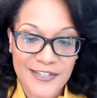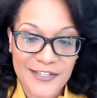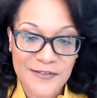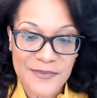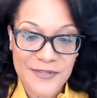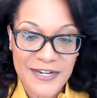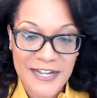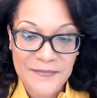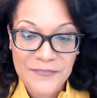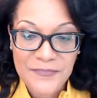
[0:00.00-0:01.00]

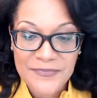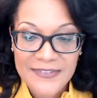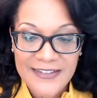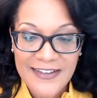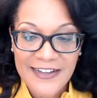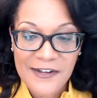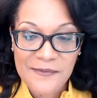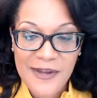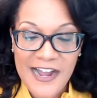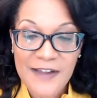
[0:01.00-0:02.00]
community.
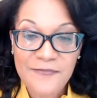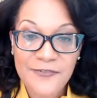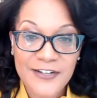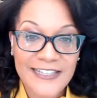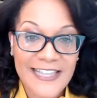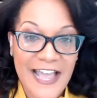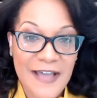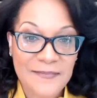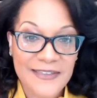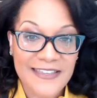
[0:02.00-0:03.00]
I'm really
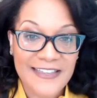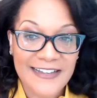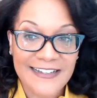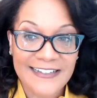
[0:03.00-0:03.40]
happy